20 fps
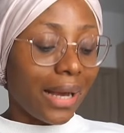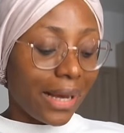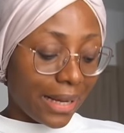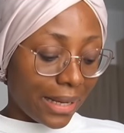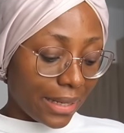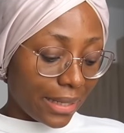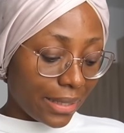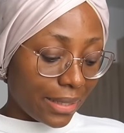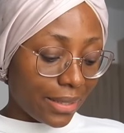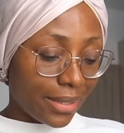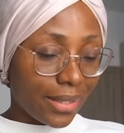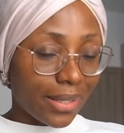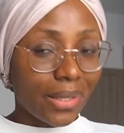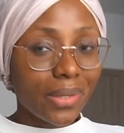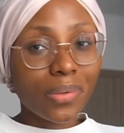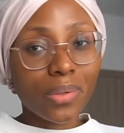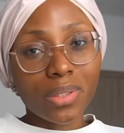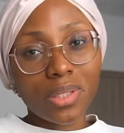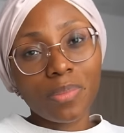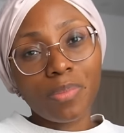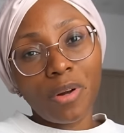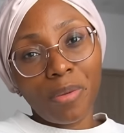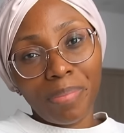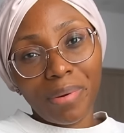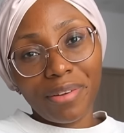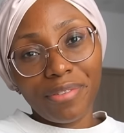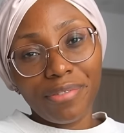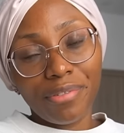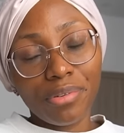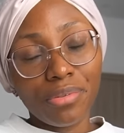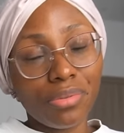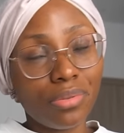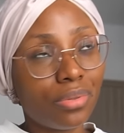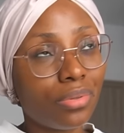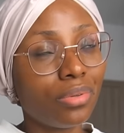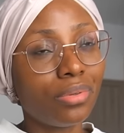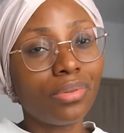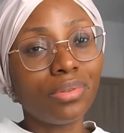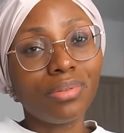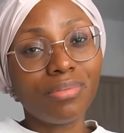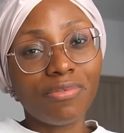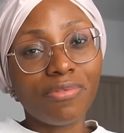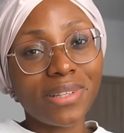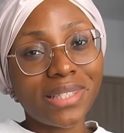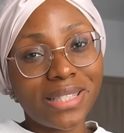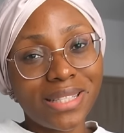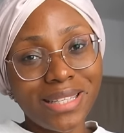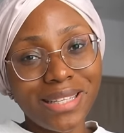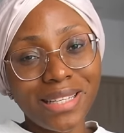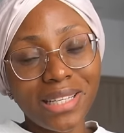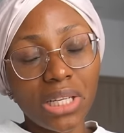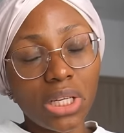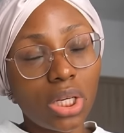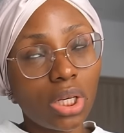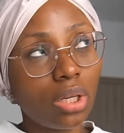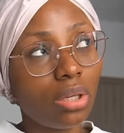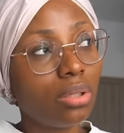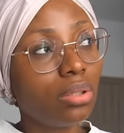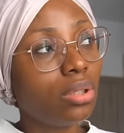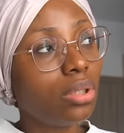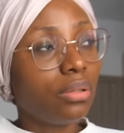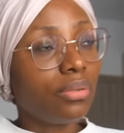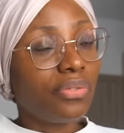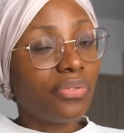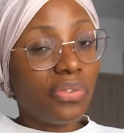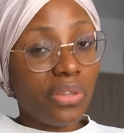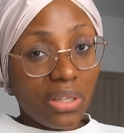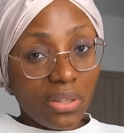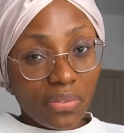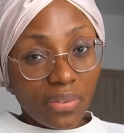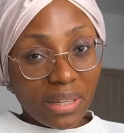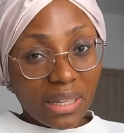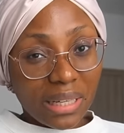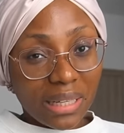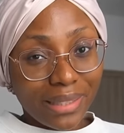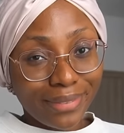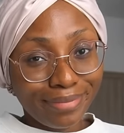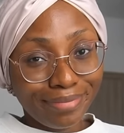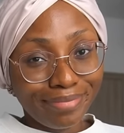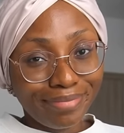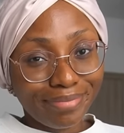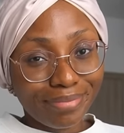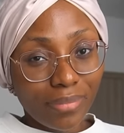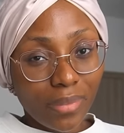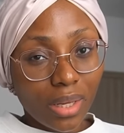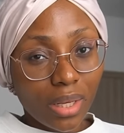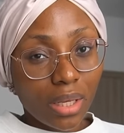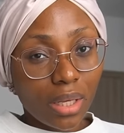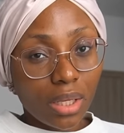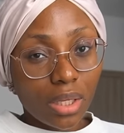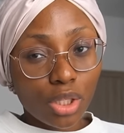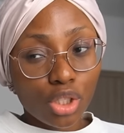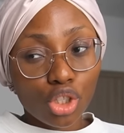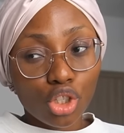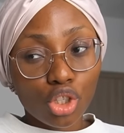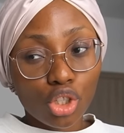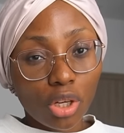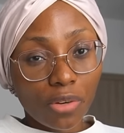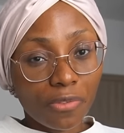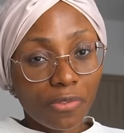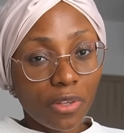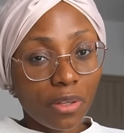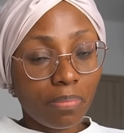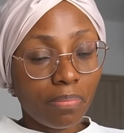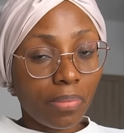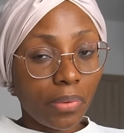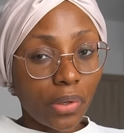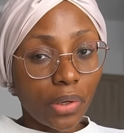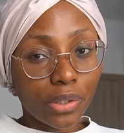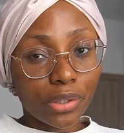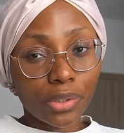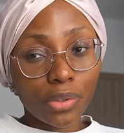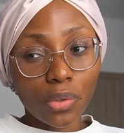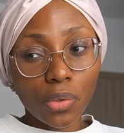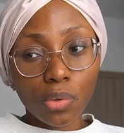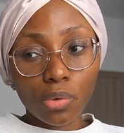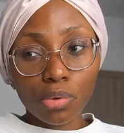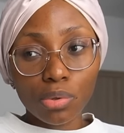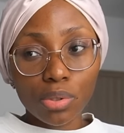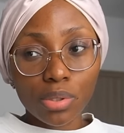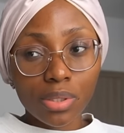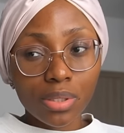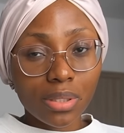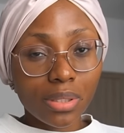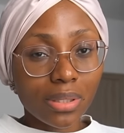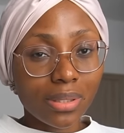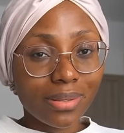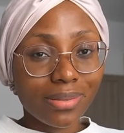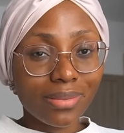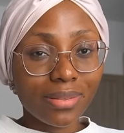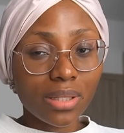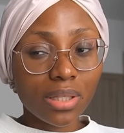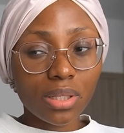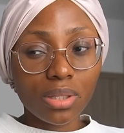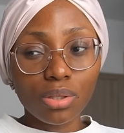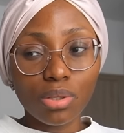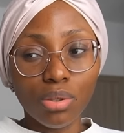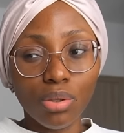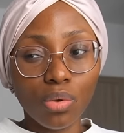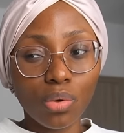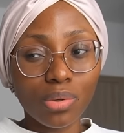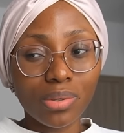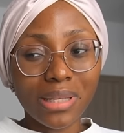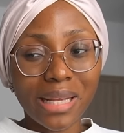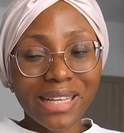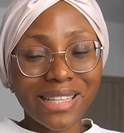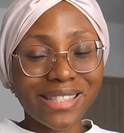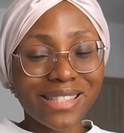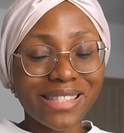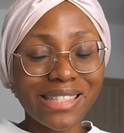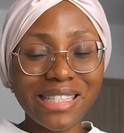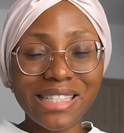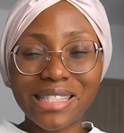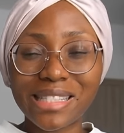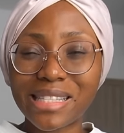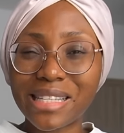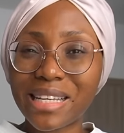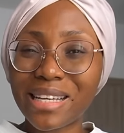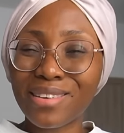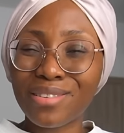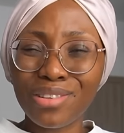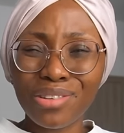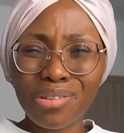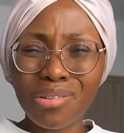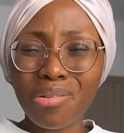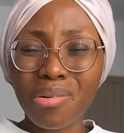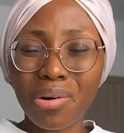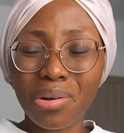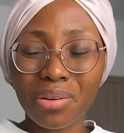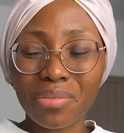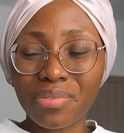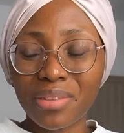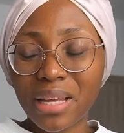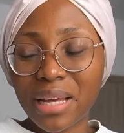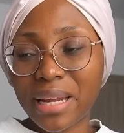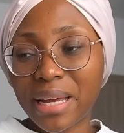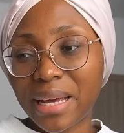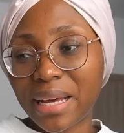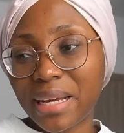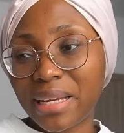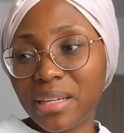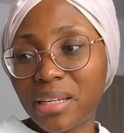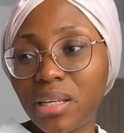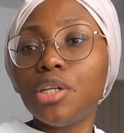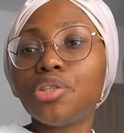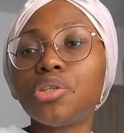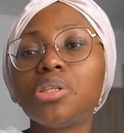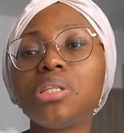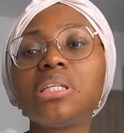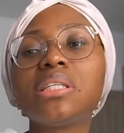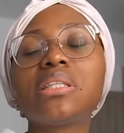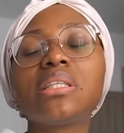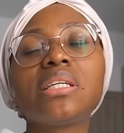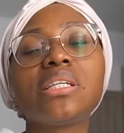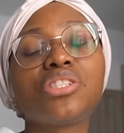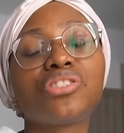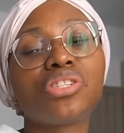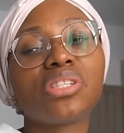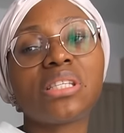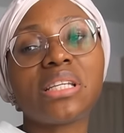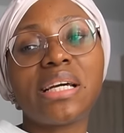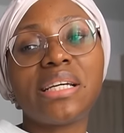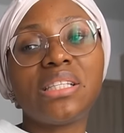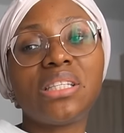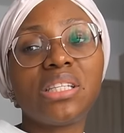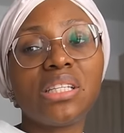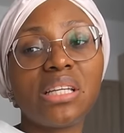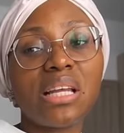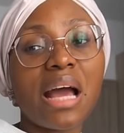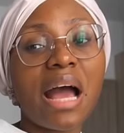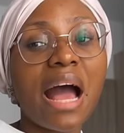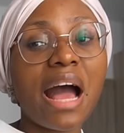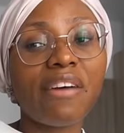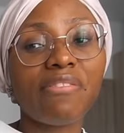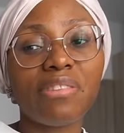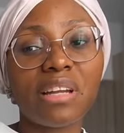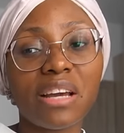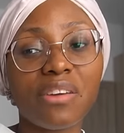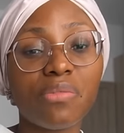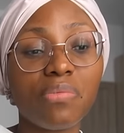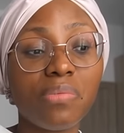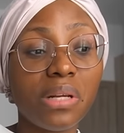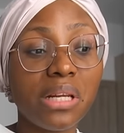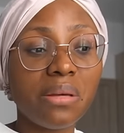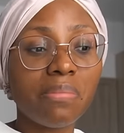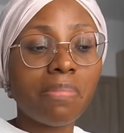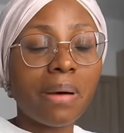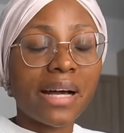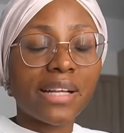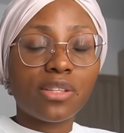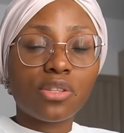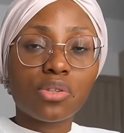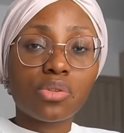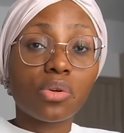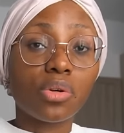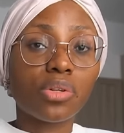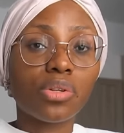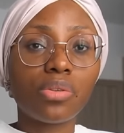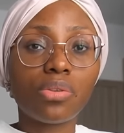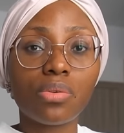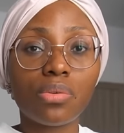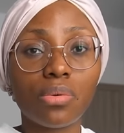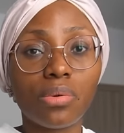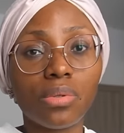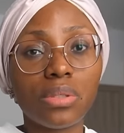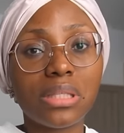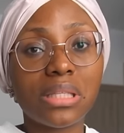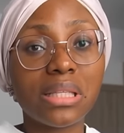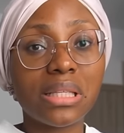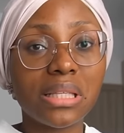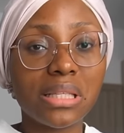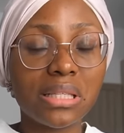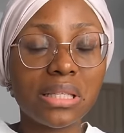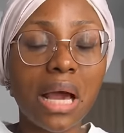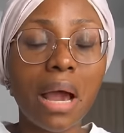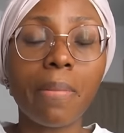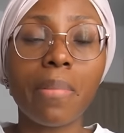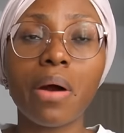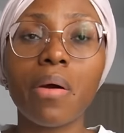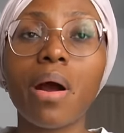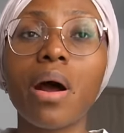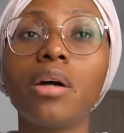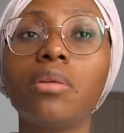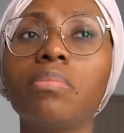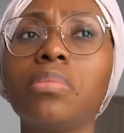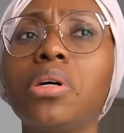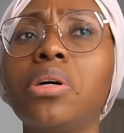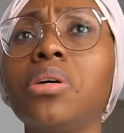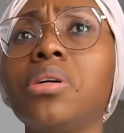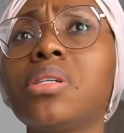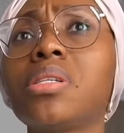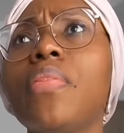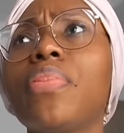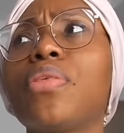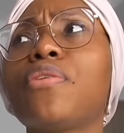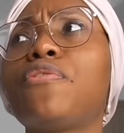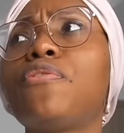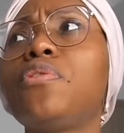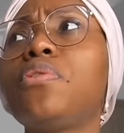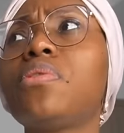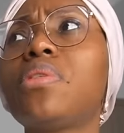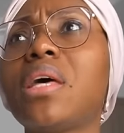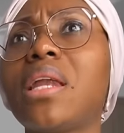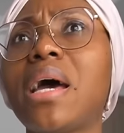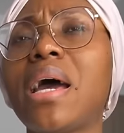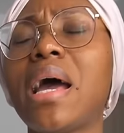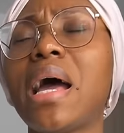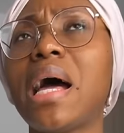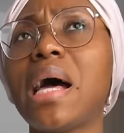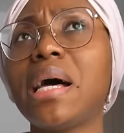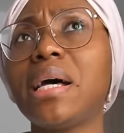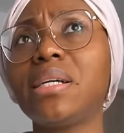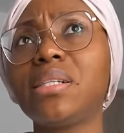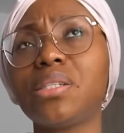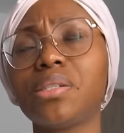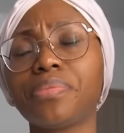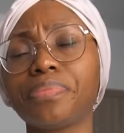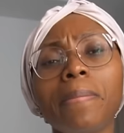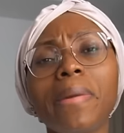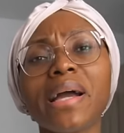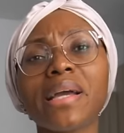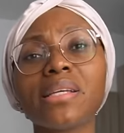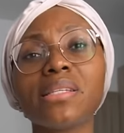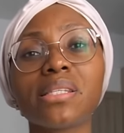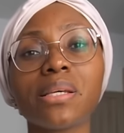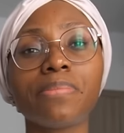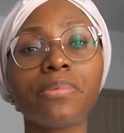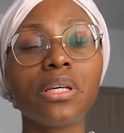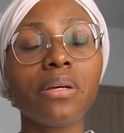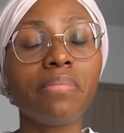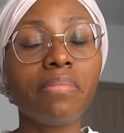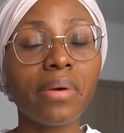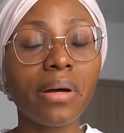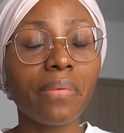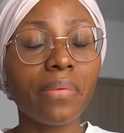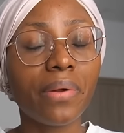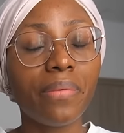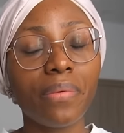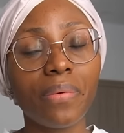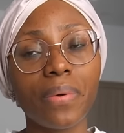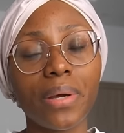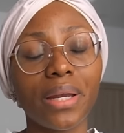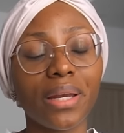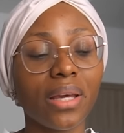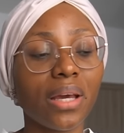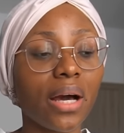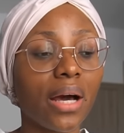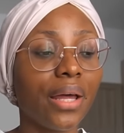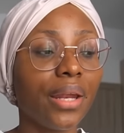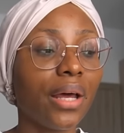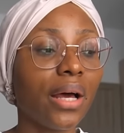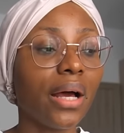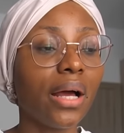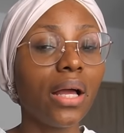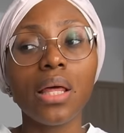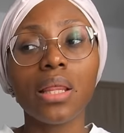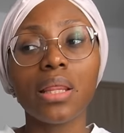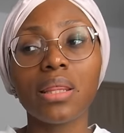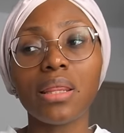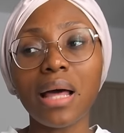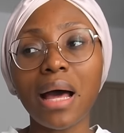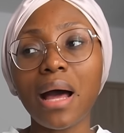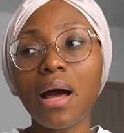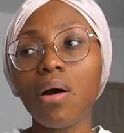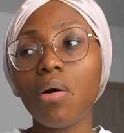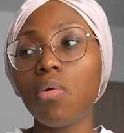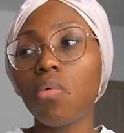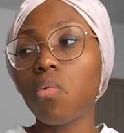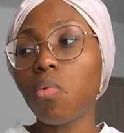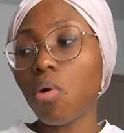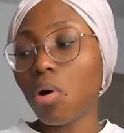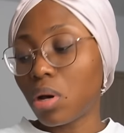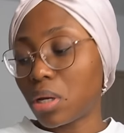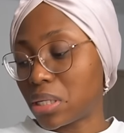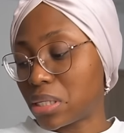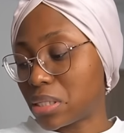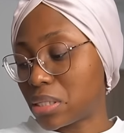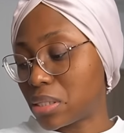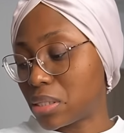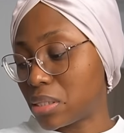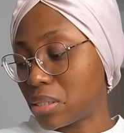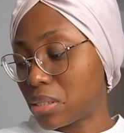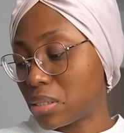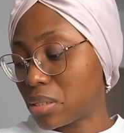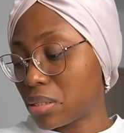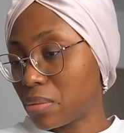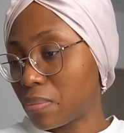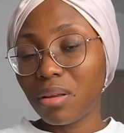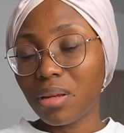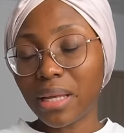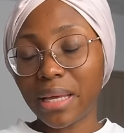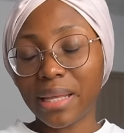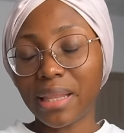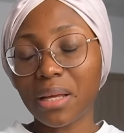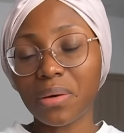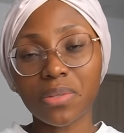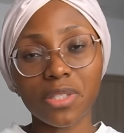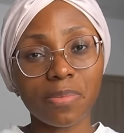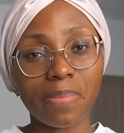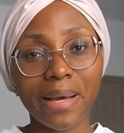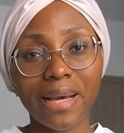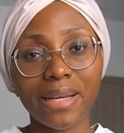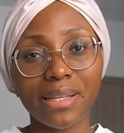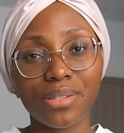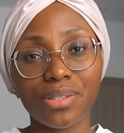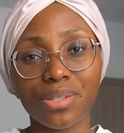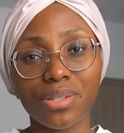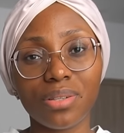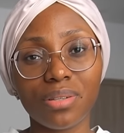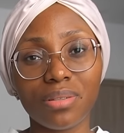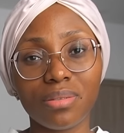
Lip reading: and it was a proper flu. So fatigue, fever, stuffy blocked nose, no, like sneezing, you know, all of that. I had it. The only thing is just that I didn't have like really bad sore throat this time around, because the flu that I had back in September when we were in Ghana, that was bad.